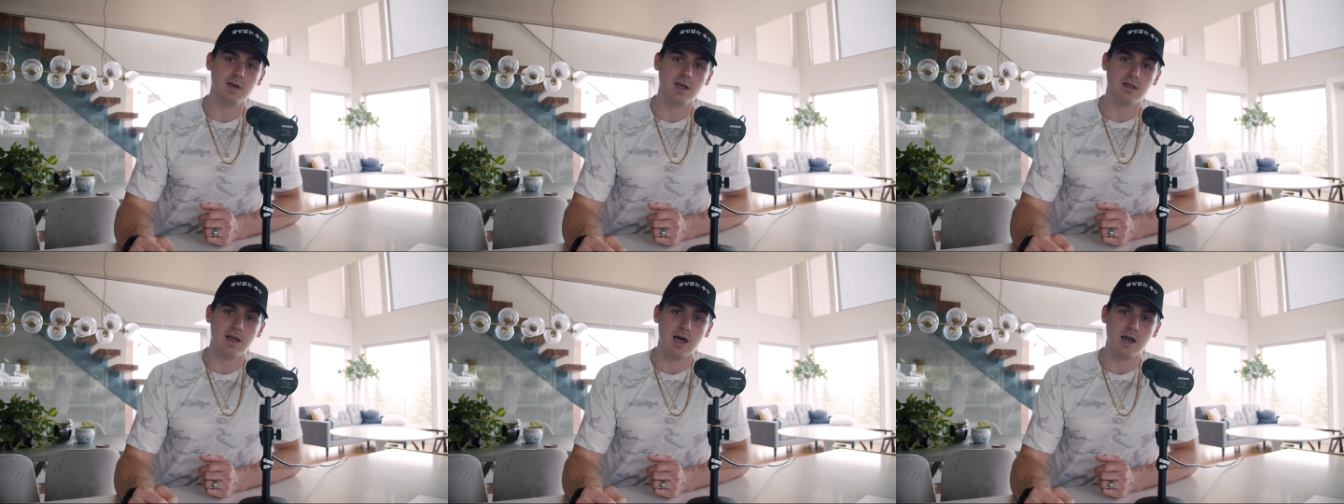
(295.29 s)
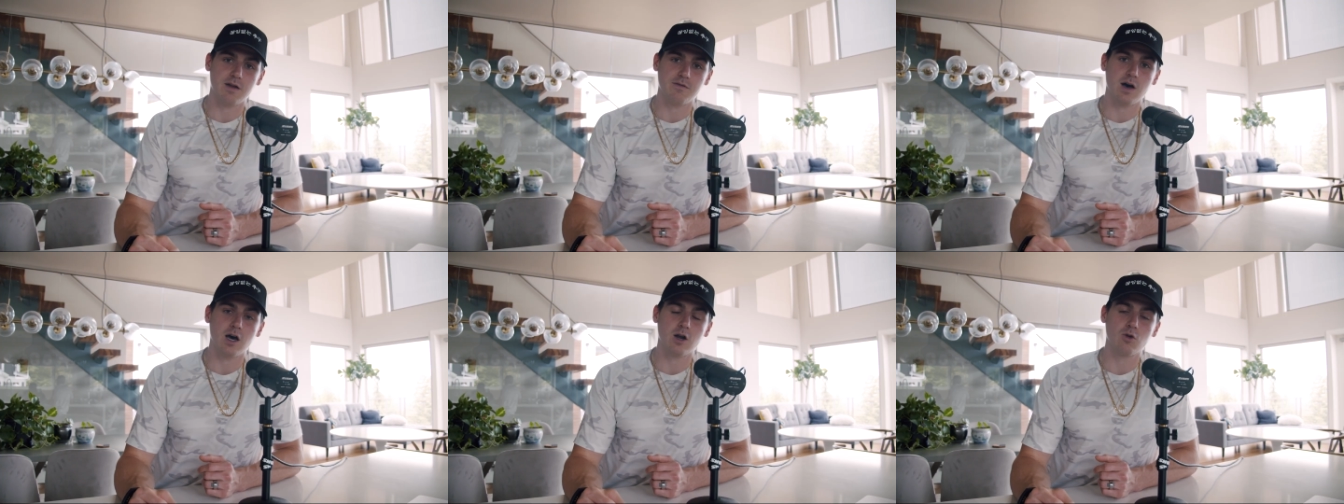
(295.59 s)
be a
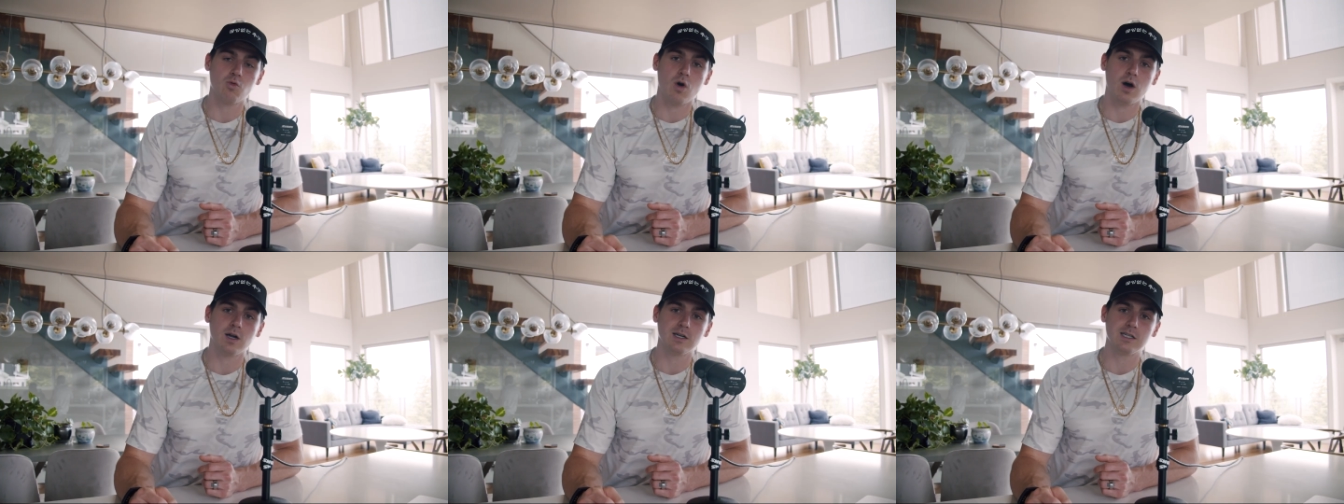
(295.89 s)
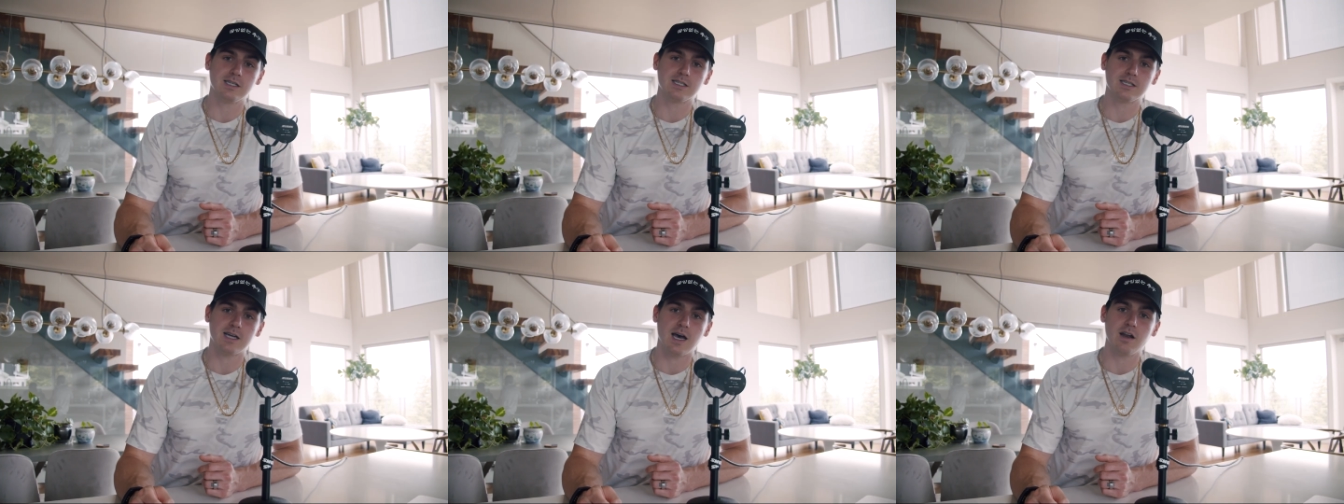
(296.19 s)
lot of
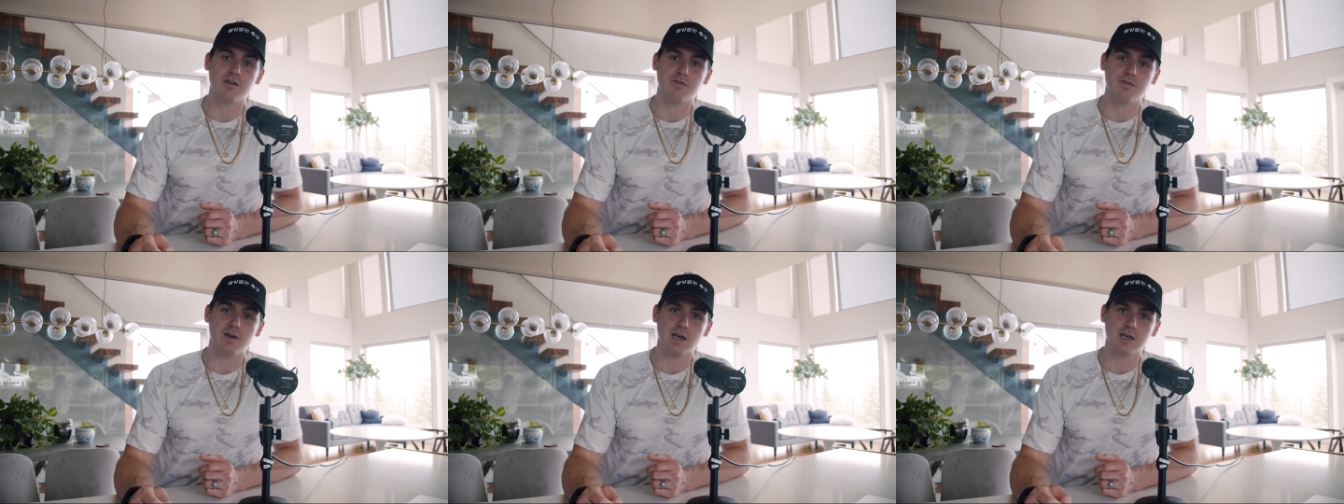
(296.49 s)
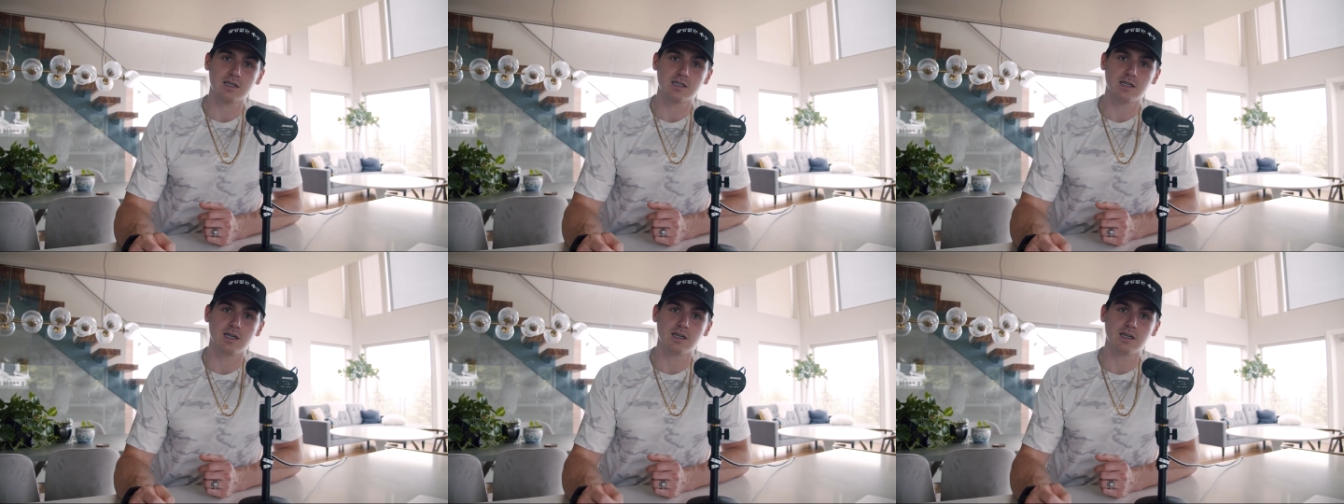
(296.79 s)
unwanted side effects.